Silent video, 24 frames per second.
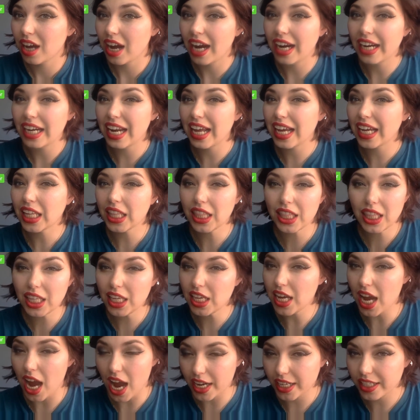I like
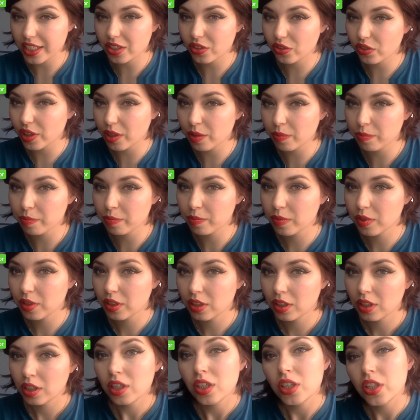the ice cream?
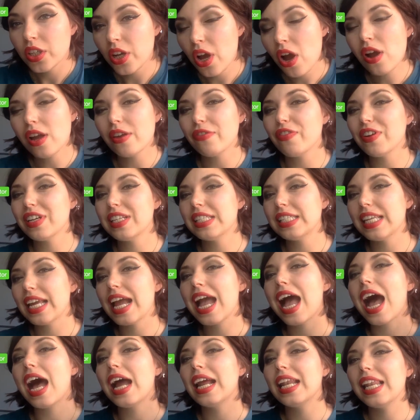No, if I
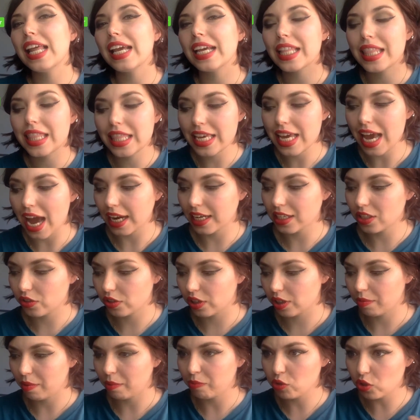say I like the ice
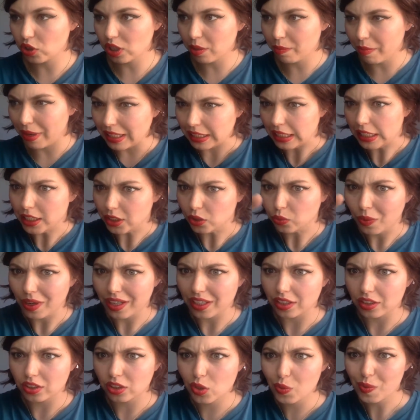cream, I'm talking about this
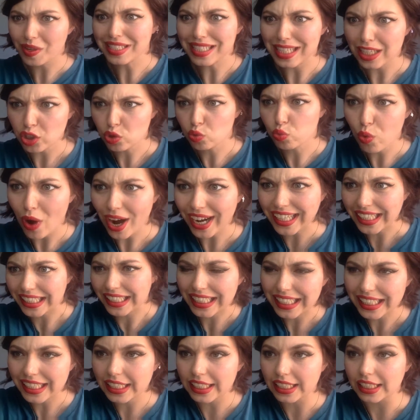one, the one that's right
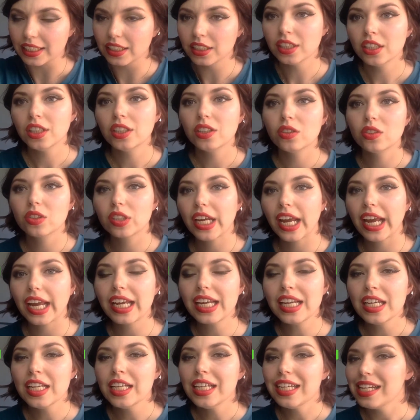here,
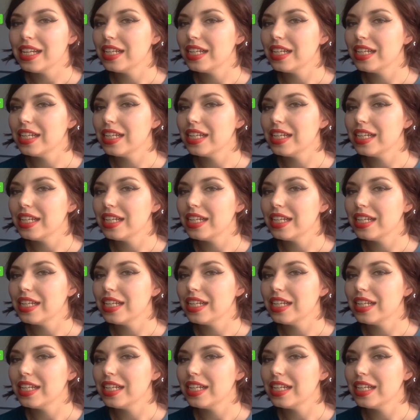okay?